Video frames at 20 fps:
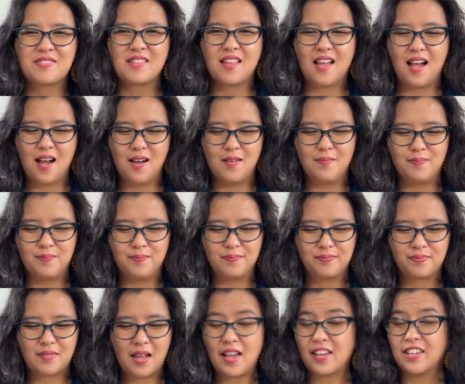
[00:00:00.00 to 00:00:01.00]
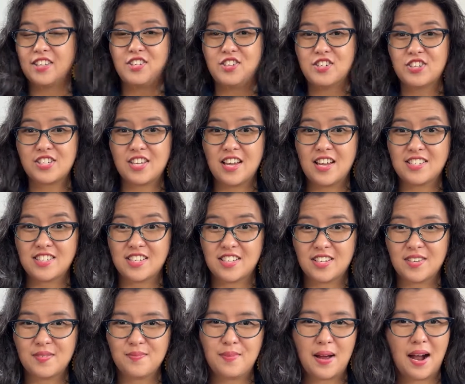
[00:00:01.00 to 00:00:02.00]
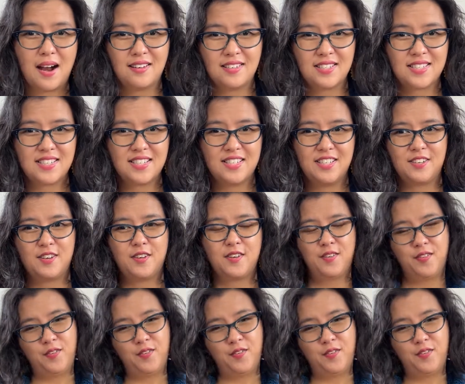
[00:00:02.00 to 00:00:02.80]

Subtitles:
I can use it as a comparison